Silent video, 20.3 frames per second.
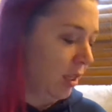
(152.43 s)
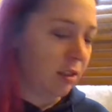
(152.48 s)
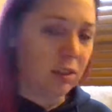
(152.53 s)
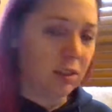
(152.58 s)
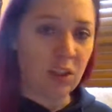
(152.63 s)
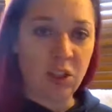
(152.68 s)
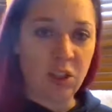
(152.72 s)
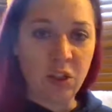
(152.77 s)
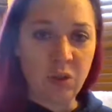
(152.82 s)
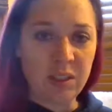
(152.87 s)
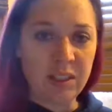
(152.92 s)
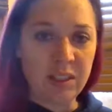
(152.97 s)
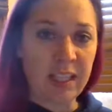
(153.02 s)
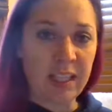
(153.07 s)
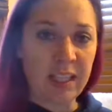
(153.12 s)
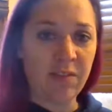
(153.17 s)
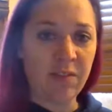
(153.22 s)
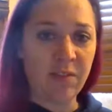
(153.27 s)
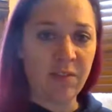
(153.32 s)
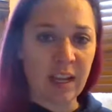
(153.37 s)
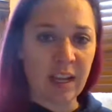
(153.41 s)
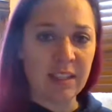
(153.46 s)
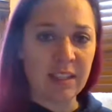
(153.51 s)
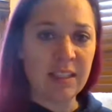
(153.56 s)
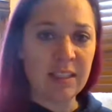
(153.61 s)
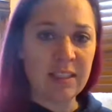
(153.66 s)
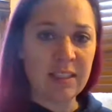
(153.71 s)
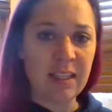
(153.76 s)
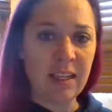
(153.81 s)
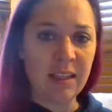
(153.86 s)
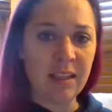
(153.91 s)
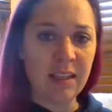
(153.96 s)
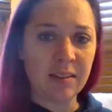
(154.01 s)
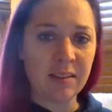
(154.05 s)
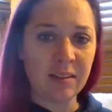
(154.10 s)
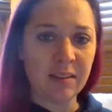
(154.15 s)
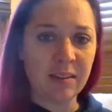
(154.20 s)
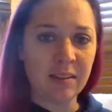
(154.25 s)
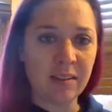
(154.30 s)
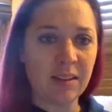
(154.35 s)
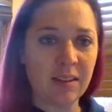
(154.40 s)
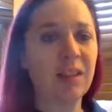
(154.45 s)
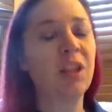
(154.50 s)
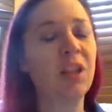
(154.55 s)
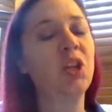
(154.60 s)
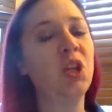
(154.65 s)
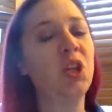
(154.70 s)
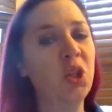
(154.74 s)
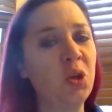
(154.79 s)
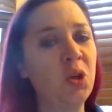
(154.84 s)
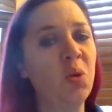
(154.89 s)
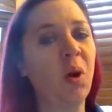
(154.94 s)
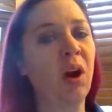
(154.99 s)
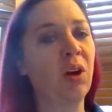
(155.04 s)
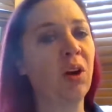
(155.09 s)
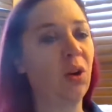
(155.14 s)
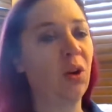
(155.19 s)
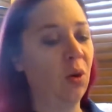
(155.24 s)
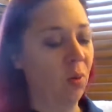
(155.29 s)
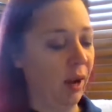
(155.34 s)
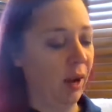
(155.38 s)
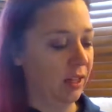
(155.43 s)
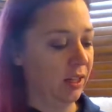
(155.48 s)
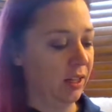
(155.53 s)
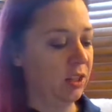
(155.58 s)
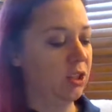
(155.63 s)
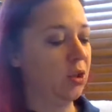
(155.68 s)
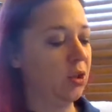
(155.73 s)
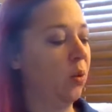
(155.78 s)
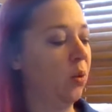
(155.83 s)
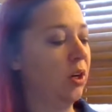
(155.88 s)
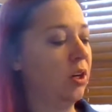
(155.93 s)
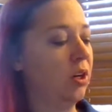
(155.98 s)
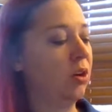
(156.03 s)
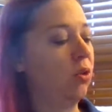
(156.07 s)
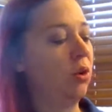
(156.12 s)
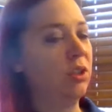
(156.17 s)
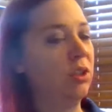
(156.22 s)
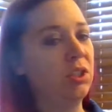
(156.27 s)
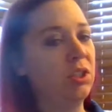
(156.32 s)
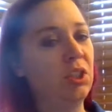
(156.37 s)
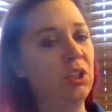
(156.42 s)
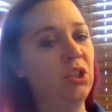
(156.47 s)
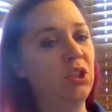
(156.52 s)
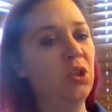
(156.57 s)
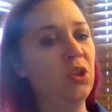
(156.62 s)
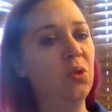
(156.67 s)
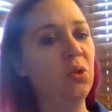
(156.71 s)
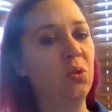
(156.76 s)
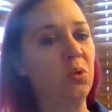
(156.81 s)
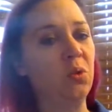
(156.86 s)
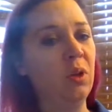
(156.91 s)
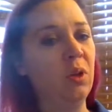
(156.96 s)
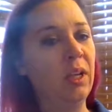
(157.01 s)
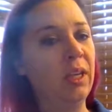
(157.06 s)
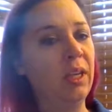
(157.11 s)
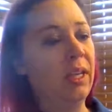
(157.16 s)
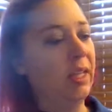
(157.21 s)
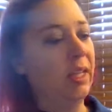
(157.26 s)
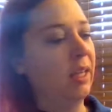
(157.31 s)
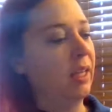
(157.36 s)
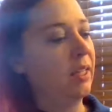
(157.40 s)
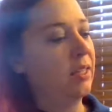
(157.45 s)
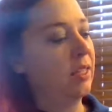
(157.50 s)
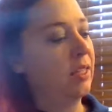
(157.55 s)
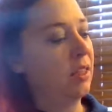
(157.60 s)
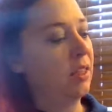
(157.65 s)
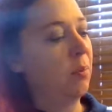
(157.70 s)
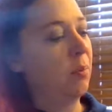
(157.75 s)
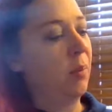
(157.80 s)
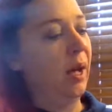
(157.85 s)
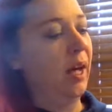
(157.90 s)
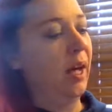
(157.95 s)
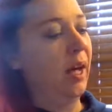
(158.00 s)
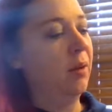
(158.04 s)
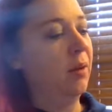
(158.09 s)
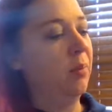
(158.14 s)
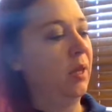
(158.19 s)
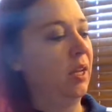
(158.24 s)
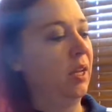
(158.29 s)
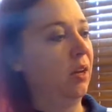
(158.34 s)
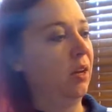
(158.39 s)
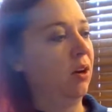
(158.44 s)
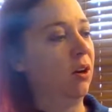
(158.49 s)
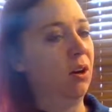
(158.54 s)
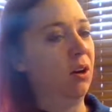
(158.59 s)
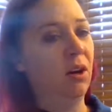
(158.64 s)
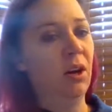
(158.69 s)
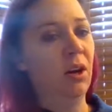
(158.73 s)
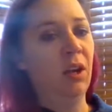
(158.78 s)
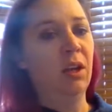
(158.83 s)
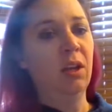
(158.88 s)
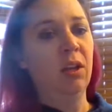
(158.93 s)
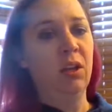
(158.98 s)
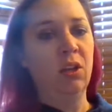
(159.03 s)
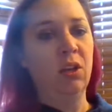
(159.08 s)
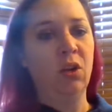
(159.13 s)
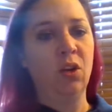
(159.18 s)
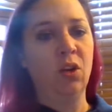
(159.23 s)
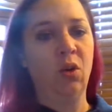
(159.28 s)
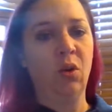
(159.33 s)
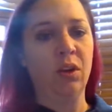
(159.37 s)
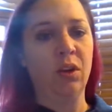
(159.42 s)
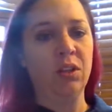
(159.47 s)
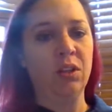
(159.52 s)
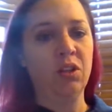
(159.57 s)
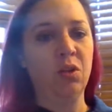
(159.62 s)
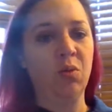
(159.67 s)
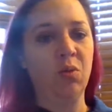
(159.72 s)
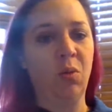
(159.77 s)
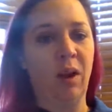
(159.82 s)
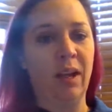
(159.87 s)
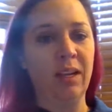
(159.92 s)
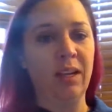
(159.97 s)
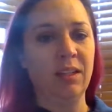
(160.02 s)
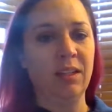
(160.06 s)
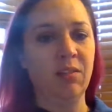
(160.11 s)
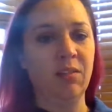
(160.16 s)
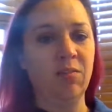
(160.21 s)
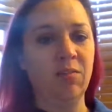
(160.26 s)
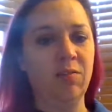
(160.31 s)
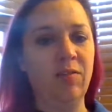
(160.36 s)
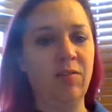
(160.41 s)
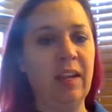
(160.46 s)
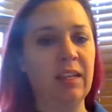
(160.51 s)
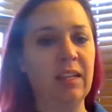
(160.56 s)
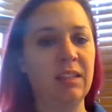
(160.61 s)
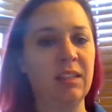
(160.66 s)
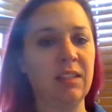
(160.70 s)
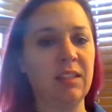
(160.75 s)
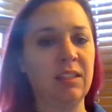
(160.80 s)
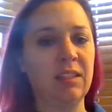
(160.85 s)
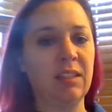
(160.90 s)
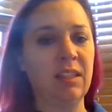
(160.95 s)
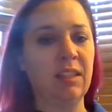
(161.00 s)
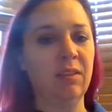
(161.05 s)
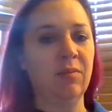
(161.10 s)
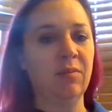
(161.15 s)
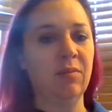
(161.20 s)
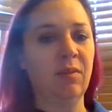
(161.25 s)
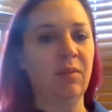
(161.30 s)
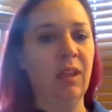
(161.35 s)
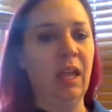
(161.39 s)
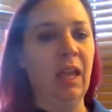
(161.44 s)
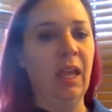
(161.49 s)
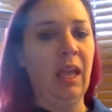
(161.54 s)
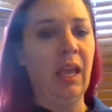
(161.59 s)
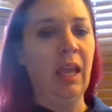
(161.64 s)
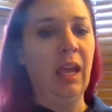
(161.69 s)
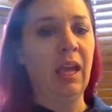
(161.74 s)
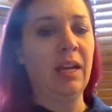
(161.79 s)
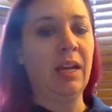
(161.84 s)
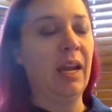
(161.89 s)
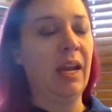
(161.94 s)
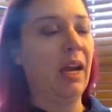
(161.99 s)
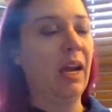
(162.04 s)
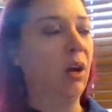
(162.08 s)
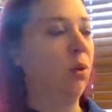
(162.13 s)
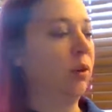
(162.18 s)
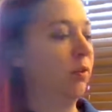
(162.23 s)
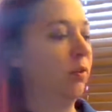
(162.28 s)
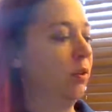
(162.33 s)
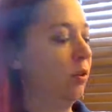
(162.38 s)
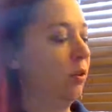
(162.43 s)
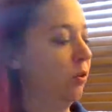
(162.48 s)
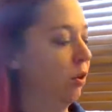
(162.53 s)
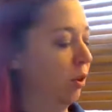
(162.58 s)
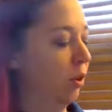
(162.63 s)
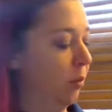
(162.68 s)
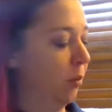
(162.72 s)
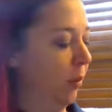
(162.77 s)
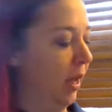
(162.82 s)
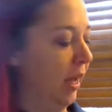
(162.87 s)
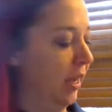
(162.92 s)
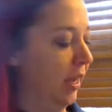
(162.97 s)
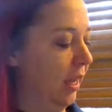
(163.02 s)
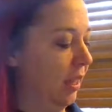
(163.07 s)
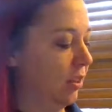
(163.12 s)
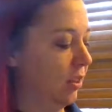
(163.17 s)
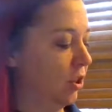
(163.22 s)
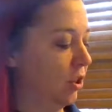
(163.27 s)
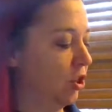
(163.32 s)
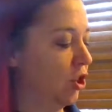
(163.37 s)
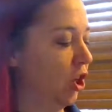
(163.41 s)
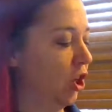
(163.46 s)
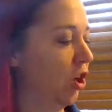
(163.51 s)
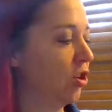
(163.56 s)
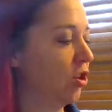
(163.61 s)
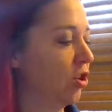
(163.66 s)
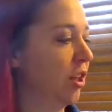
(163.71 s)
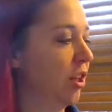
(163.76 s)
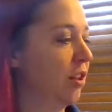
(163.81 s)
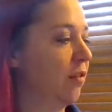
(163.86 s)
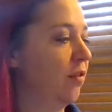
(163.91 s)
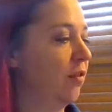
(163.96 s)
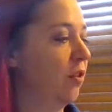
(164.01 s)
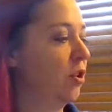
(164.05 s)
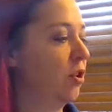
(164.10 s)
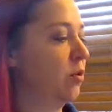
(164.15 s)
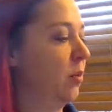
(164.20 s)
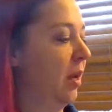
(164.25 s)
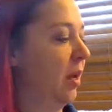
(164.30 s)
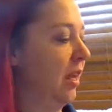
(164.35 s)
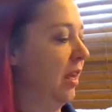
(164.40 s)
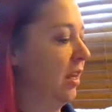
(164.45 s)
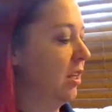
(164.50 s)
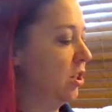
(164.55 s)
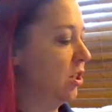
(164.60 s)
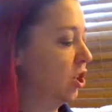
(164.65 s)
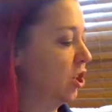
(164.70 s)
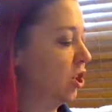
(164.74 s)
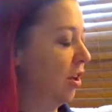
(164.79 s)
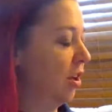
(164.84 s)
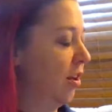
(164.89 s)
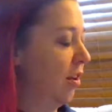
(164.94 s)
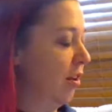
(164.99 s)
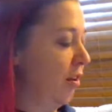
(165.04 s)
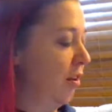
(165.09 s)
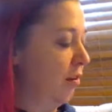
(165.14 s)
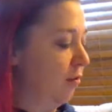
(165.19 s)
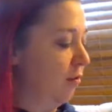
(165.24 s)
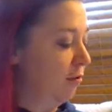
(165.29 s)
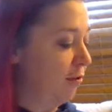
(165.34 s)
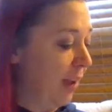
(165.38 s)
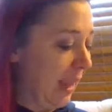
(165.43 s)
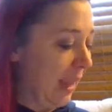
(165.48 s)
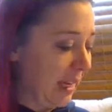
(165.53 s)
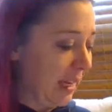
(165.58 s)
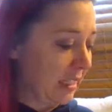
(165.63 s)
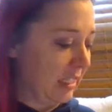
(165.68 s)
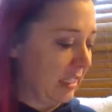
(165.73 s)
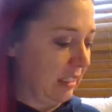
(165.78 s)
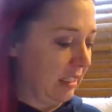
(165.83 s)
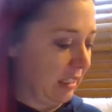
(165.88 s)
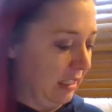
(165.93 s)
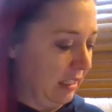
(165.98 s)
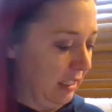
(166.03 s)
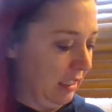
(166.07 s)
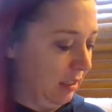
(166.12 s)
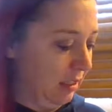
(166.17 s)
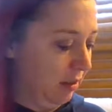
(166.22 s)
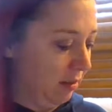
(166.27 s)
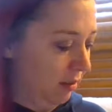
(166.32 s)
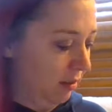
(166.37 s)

Did you say fantasy? Then you are correct. So what you're going to do is at the bottom here, you're going to write fantasy. And now if you look back at the chart on the first page, fantasy